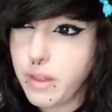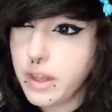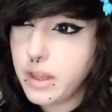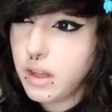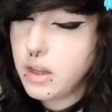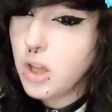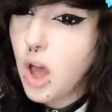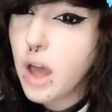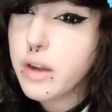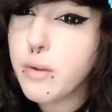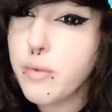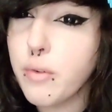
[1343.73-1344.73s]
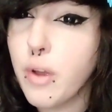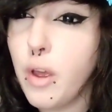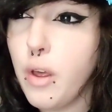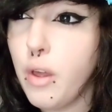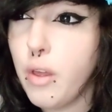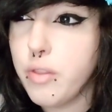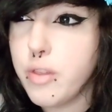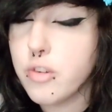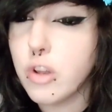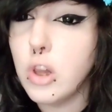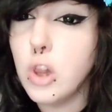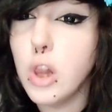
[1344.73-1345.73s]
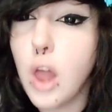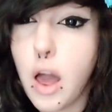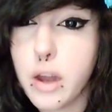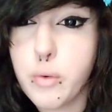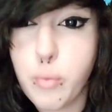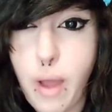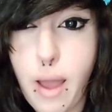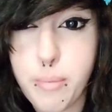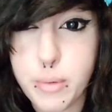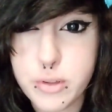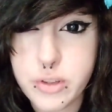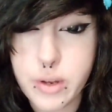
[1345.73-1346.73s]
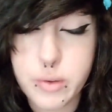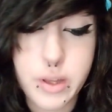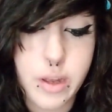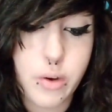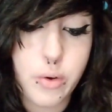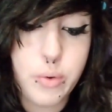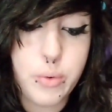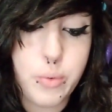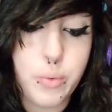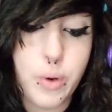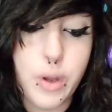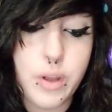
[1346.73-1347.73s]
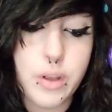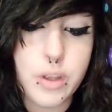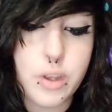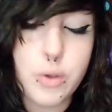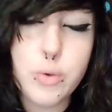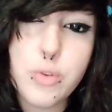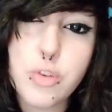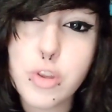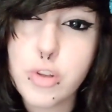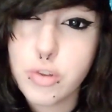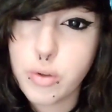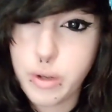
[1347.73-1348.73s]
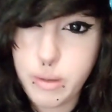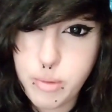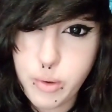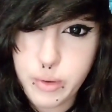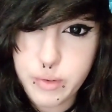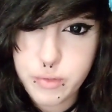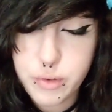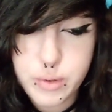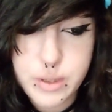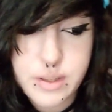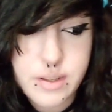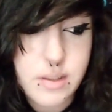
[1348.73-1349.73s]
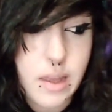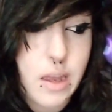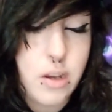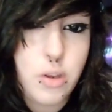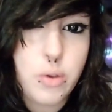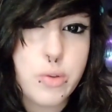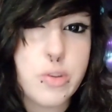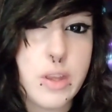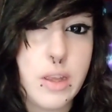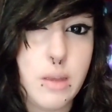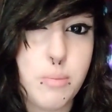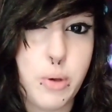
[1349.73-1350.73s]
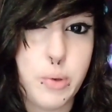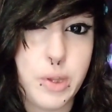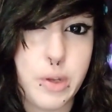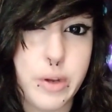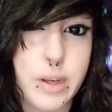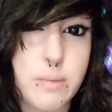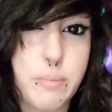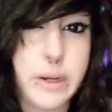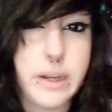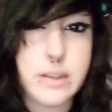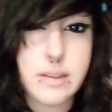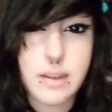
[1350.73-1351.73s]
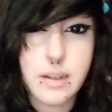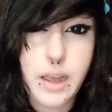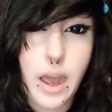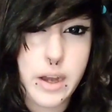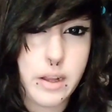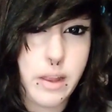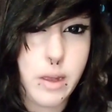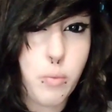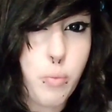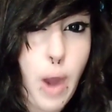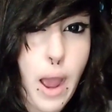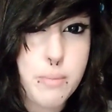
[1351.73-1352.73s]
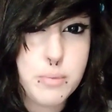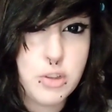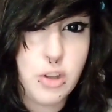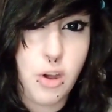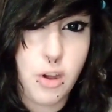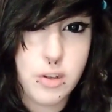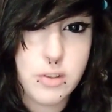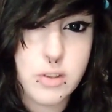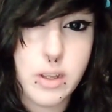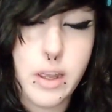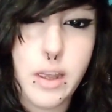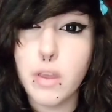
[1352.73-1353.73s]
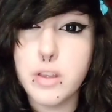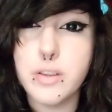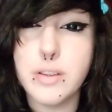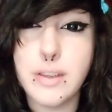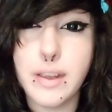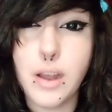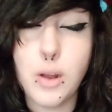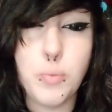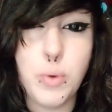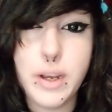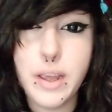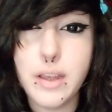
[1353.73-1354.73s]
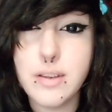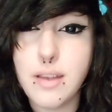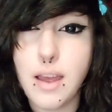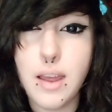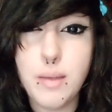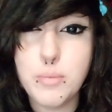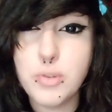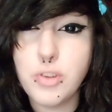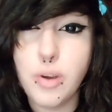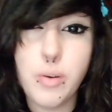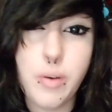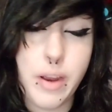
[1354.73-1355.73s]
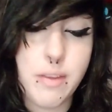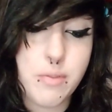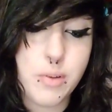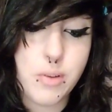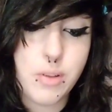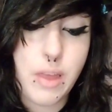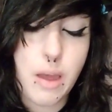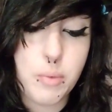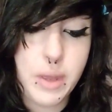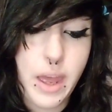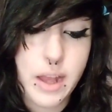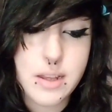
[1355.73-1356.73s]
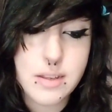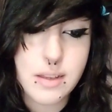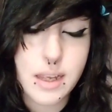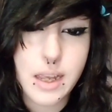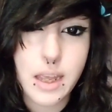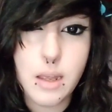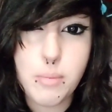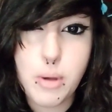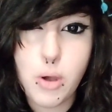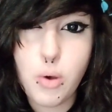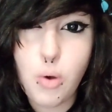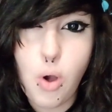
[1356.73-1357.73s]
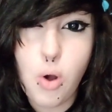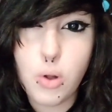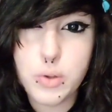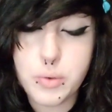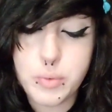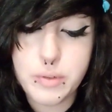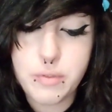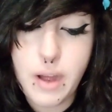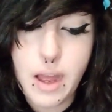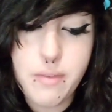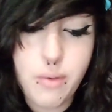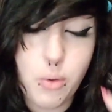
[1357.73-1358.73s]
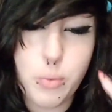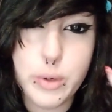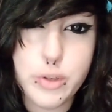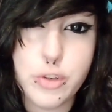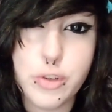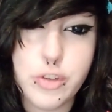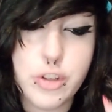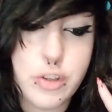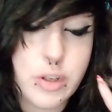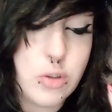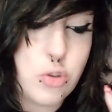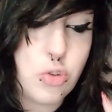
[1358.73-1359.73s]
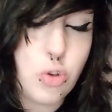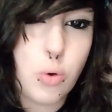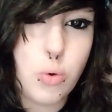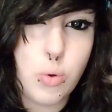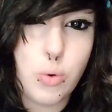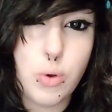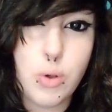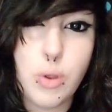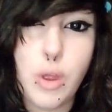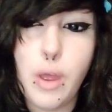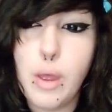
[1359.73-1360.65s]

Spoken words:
Like, there's a lot of rappers out there who use the screamo influences and use the emo lyrics, but it's in kind of like rap songs. So it's like, on one hand, I'm so grateful that we had this, like, emo alt revival resurgence. It's so cool.